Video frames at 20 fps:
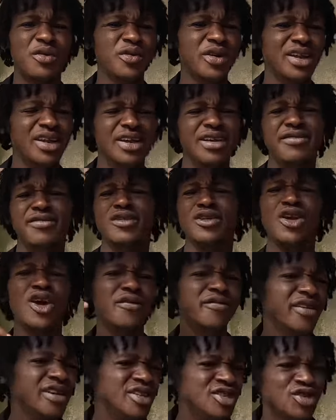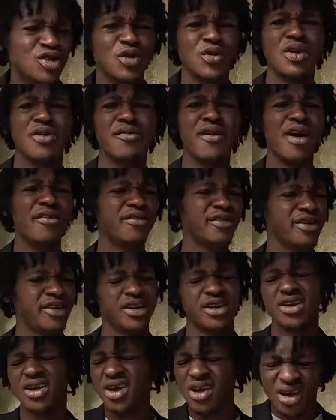really, if you love the history of
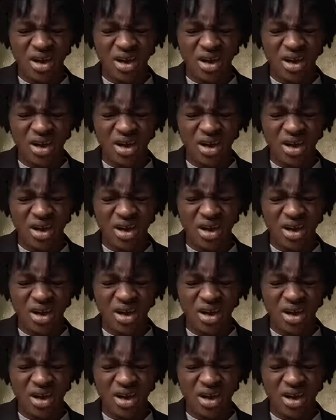Africa,